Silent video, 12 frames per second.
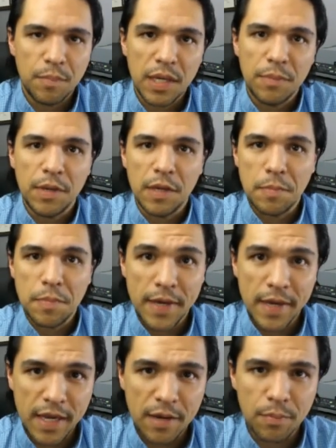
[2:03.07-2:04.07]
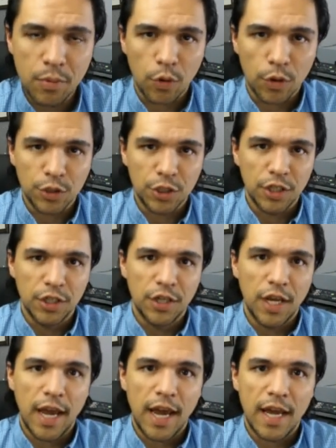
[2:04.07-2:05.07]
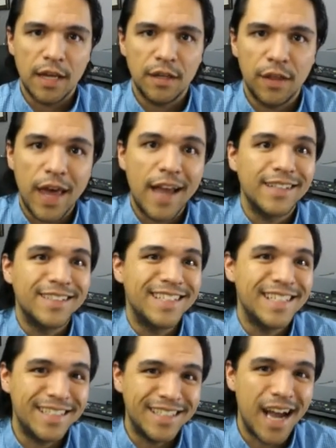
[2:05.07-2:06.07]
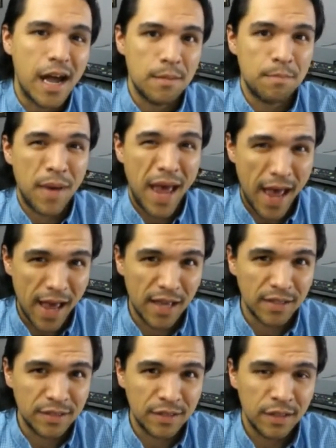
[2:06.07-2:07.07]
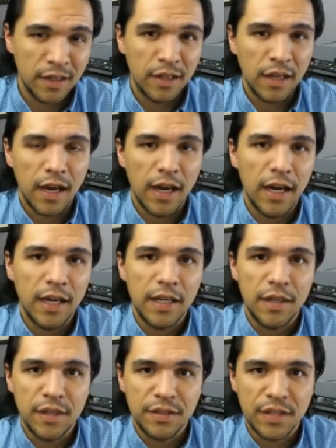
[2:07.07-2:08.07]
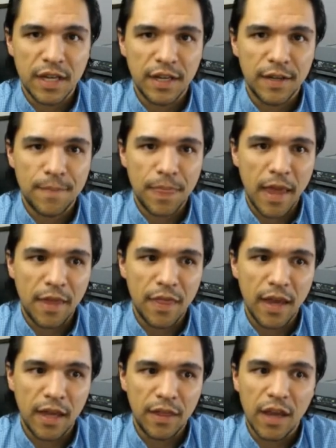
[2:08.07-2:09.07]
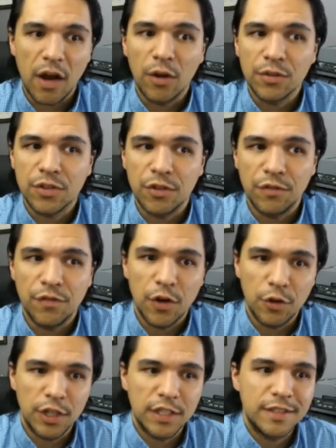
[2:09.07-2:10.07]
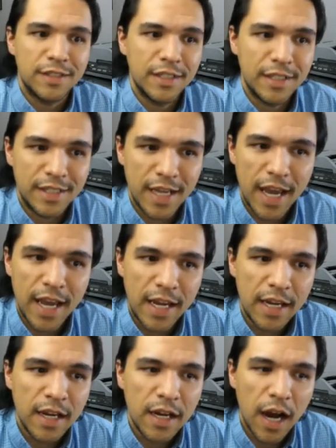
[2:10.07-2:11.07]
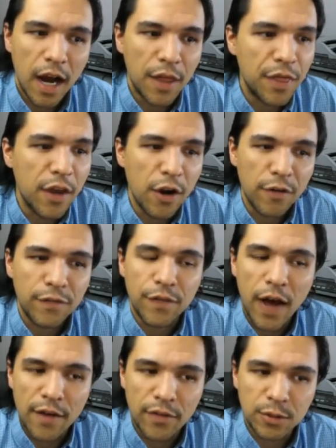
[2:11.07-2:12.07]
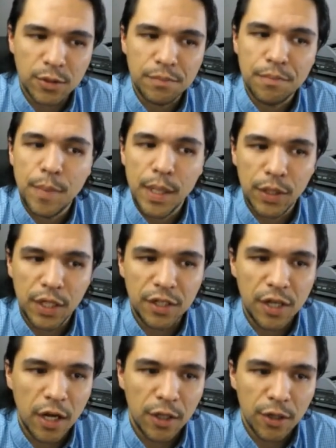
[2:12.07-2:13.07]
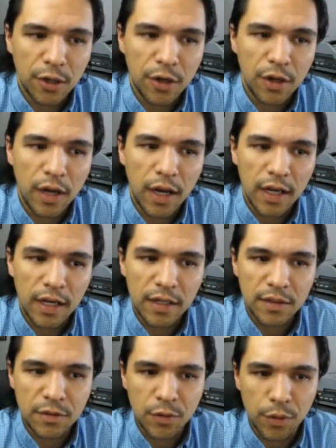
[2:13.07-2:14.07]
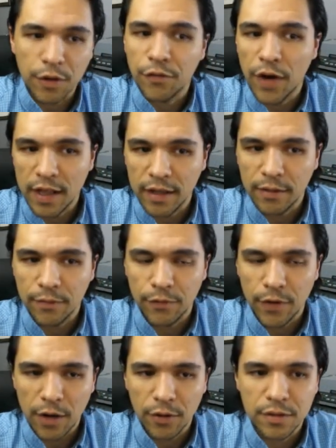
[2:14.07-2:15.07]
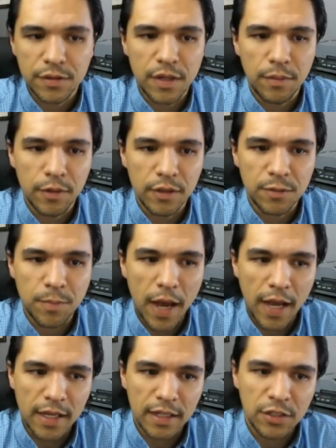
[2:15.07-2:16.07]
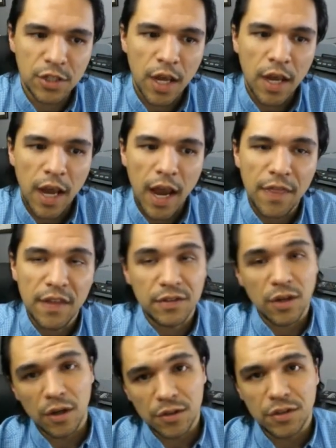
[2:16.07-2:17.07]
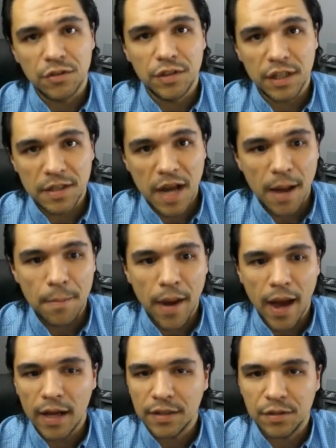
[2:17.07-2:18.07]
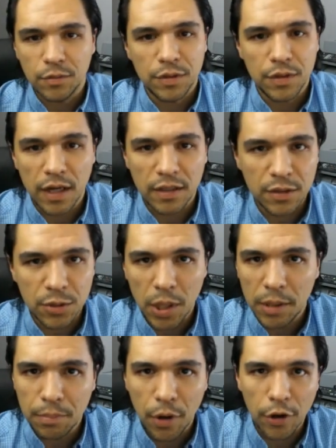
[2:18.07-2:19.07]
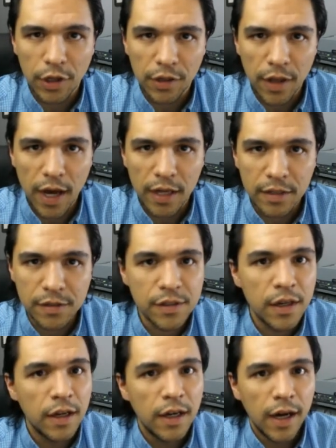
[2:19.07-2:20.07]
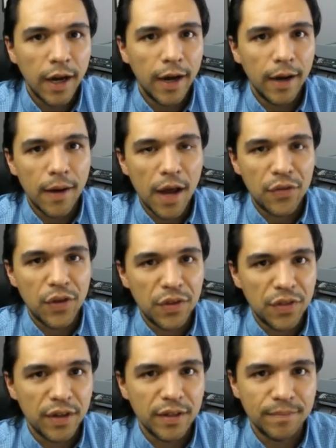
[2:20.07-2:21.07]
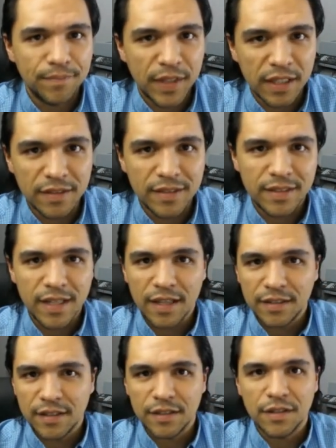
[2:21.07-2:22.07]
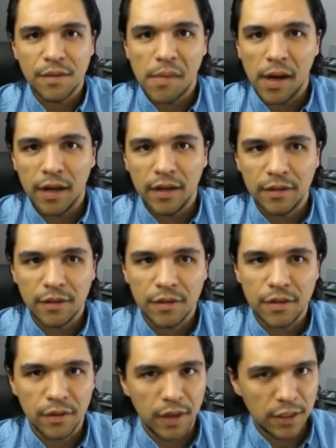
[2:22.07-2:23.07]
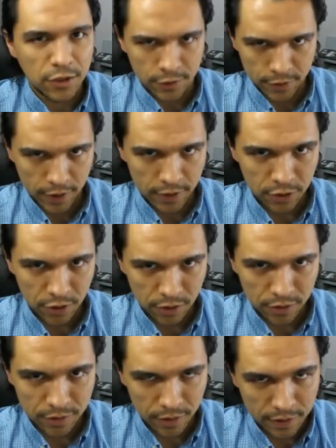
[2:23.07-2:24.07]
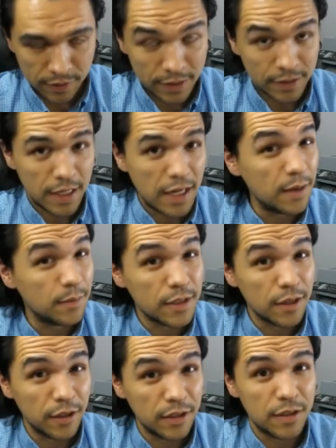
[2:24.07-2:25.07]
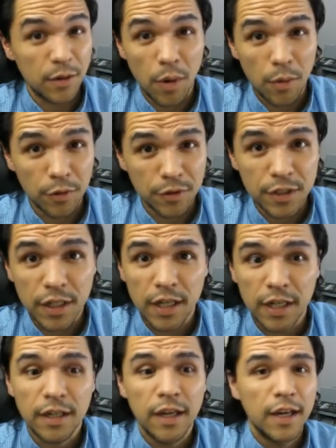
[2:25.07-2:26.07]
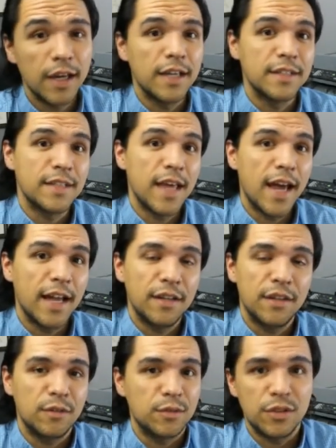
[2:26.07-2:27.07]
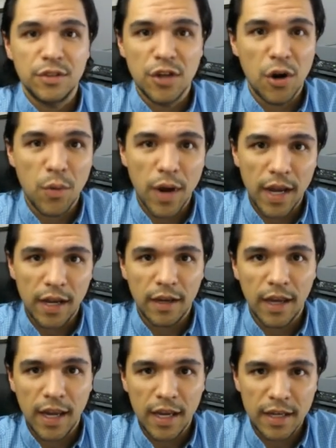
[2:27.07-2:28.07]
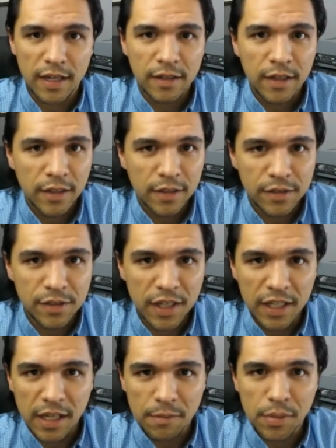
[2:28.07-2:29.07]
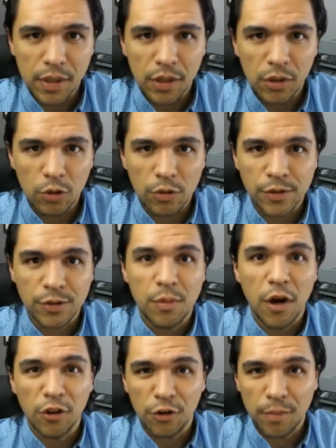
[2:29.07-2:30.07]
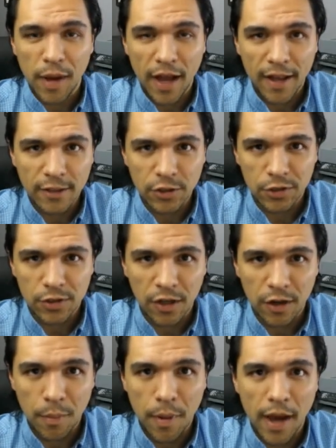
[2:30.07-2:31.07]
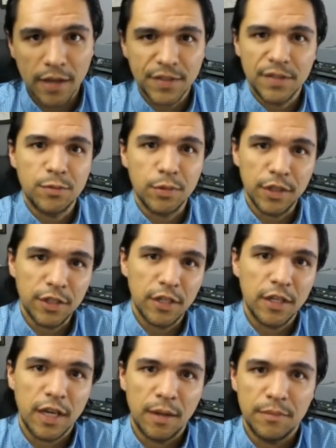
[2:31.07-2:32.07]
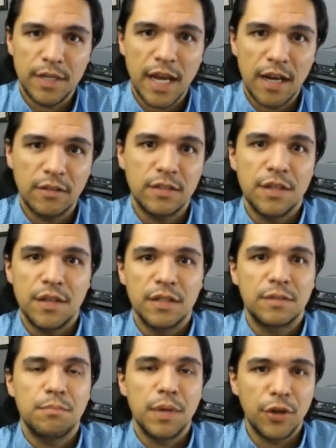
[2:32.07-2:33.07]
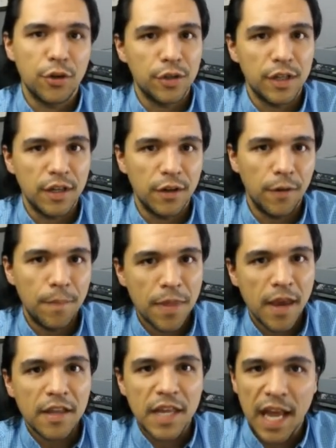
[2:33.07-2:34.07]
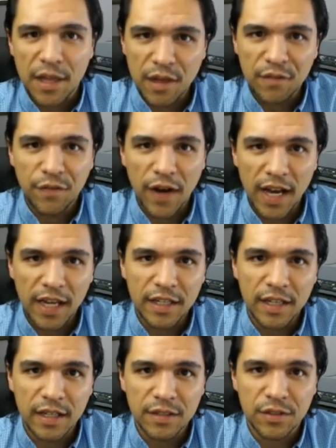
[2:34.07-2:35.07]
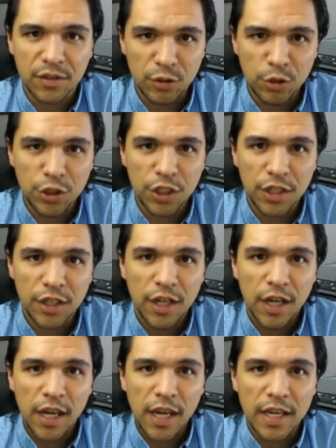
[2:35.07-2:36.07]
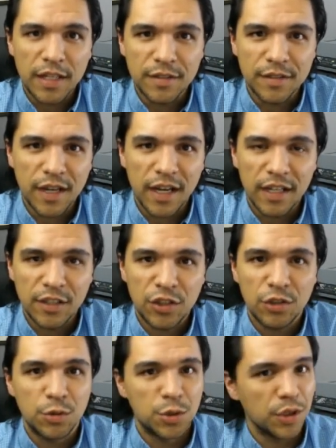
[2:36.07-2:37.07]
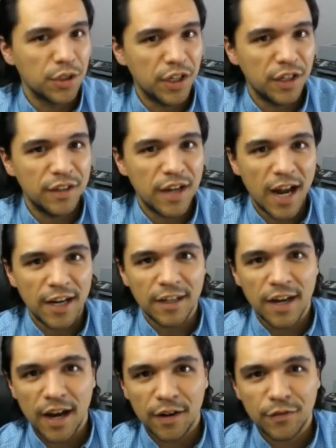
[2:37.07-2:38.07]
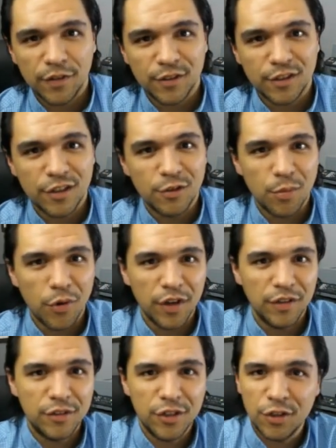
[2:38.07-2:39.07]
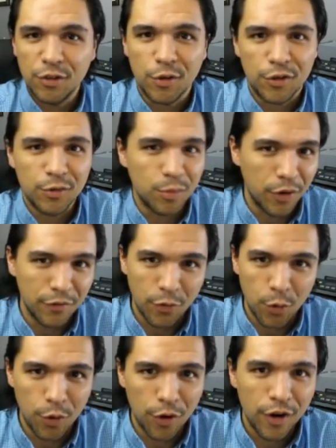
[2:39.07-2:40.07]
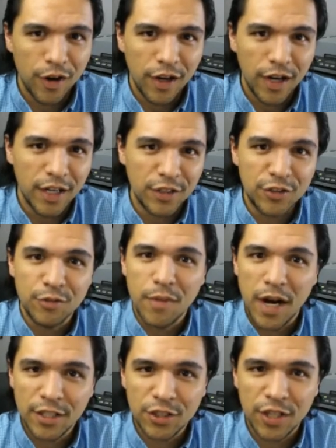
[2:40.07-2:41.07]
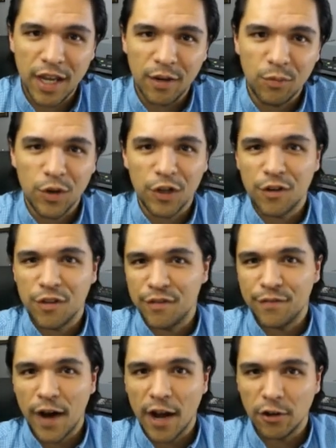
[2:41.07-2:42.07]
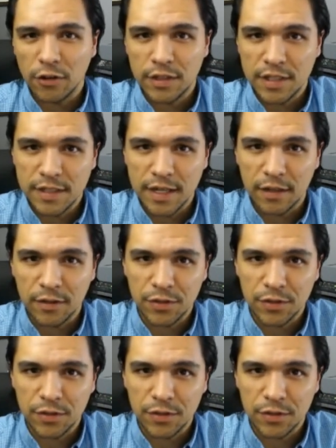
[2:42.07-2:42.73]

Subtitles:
PPP portion, and that did not pass in the Senate. And then they also voted today on their $500 billion coronavirus stimulus package, and this also did not pass. It was on straight party lines. I think the consensus among the legislatures, it seems, at least in what we're seeing, is that there's no way a skinny bill or smaller package is going to pass. It's really going to come down to this bigger deal. Can they find a solution? Is $2 trillion not enough? Is 2.2 or 2.4 too much? What are the finer details?